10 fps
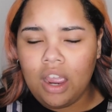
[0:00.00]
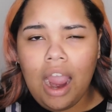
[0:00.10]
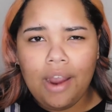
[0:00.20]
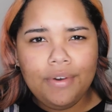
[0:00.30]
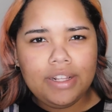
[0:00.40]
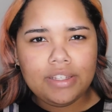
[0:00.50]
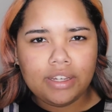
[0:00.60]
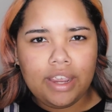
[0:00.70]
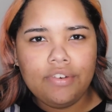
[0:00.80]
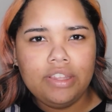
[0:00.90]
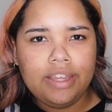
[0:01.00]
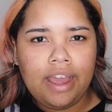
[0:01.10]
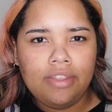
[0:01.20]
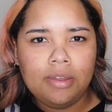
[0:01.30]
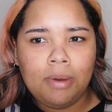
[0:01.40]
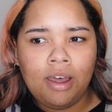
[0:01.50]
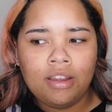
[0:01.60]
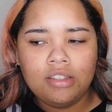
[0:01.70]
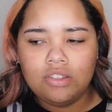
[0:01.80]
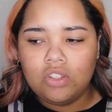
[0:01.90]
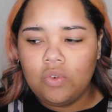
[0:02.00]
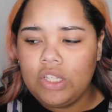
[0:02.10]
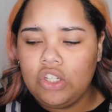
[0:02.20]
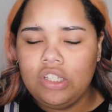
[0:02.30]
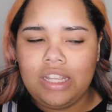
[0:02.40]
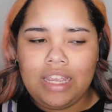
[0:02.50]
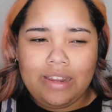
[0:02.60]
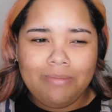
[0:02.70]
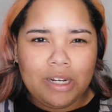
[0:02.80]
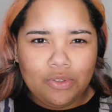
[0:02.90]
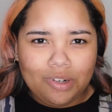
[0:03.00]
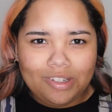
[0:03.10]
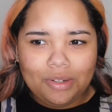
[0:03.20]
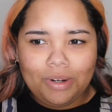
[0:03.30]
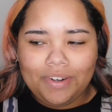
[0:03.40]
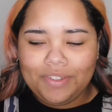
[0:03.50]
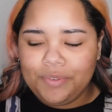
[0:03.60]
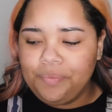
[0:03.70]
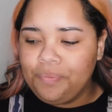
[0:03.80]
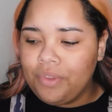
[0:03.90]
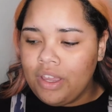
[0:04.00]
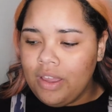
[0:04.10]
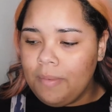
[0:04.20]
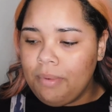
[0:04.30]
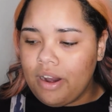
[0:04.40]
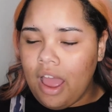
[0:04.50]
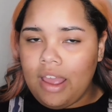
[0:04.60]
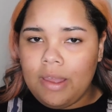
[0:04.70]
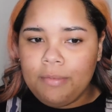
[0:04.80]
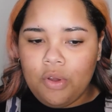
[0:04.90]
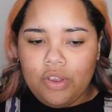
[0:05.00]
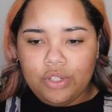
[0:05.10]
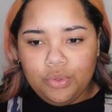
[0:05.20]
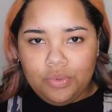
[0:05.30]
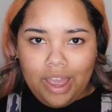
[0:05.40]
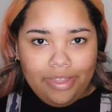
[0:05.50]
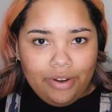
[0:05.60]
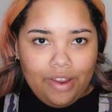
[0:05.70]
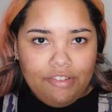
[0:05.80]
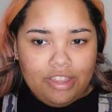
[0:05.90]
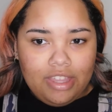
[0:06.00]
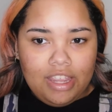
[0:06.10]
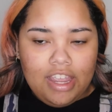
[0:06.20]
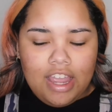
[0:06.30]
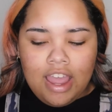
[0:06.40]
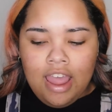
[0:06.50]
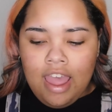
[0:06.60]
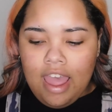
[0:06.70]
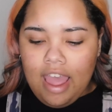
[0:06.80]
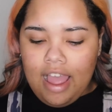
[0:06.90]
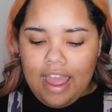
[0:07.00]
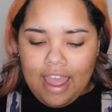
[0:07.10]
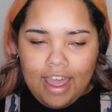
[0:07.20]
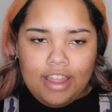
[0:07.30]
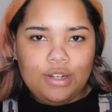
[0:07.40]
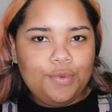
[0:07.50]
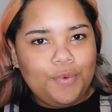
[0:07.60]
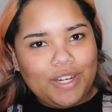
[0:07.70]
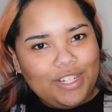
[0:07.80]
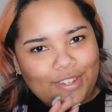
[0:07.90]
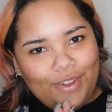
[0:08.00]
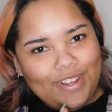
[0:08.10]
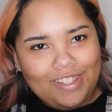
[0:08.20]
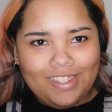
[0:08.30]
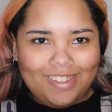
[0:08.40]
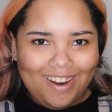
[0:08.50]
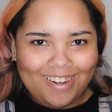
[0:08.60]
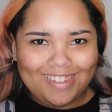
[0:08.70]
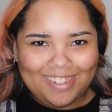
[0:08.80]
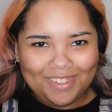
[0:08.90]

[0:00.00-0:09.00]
I already took everything out the box, so it's just like in my drawers or whatever, but I am going to gather everything and we're just going to start.